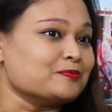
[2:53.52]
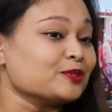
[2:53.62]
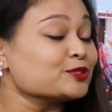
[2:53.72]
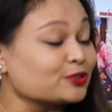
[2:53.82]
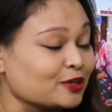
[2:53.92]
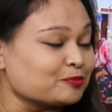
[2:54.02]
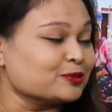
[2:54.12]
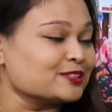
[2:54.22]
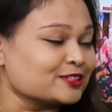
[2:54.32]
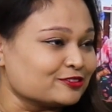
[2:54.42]
there's a lot of
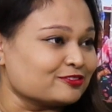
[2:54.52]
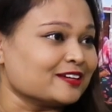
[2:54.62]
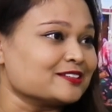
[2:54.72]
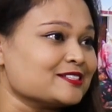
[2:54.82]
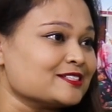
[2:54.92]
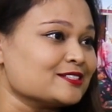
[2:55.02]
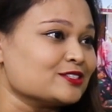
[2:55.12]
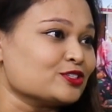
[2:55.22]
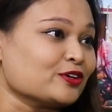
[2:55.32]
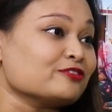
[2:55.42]
political violences,
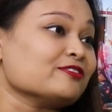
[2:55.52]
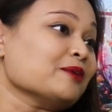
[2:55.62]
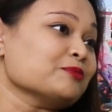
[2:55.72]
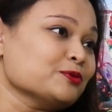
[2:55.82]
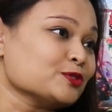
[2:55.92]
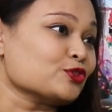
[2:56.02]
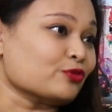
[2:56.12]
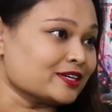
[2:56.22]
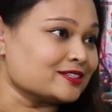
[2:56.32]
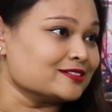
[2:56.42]
and so our family was
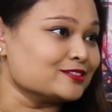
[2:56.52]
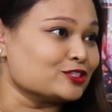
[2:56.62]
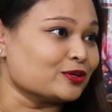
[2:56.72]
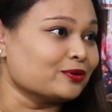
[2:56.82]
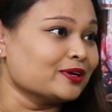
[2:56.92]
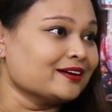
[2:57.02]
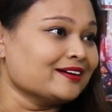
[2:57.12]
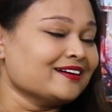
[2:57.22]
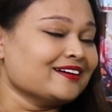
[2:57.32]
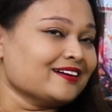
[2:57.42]
threatened. So
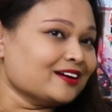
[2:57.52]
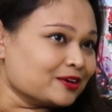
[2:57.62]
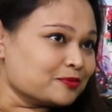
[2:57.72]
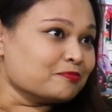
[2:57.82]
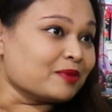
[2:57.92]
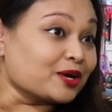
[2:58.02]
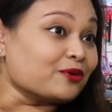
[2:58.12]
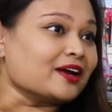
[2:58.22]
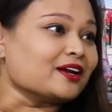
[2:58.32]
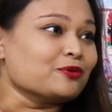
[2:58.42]

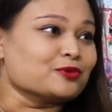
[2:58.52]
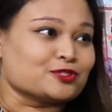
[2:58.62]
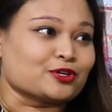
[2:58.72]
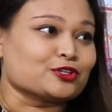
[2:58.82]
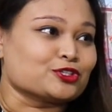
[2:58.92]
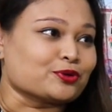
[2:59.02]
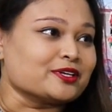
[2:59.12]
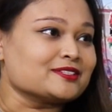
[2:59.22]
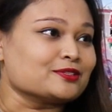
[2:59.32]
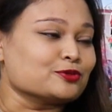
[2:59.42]
migrating was not a
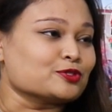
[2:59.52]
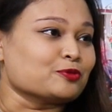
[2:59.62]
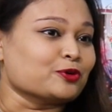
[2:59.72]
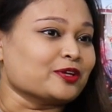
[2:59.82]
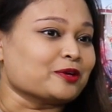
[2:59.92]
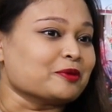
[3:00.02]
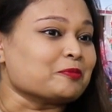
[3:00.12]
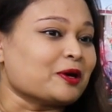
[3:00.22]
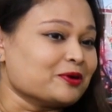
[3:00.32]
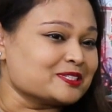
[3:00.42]
choice. It was more like
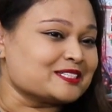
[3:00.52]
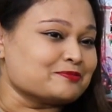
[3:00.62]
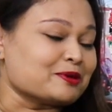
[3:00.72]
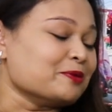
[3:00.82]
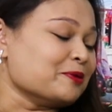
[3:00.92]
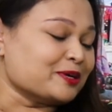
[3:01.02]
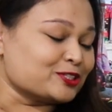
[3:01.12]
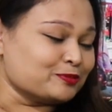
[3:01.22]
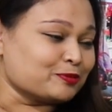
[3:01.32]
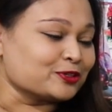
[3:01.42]
my mom
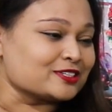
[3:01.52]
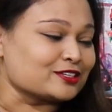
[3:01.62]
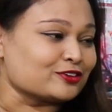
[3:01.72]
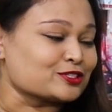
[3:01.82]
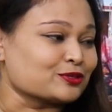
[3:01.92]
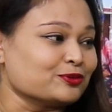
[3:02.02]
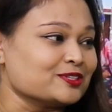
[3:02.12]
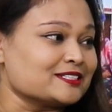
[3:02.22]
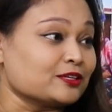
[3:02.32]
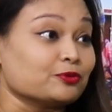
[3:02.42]
actually pulled us out of school
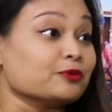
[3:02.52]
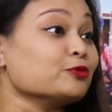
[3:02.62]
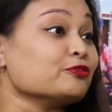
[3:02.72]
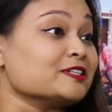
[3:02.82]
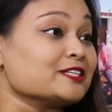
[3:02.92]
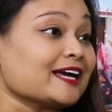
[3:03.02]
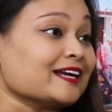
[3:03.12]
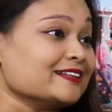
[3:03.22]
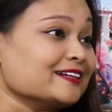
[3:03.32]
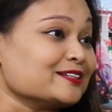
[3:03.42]
and said, we're moving to
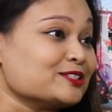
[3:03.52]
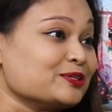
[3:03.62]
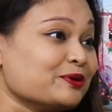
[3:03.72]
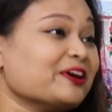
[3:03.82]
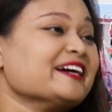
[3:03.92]
Canada. So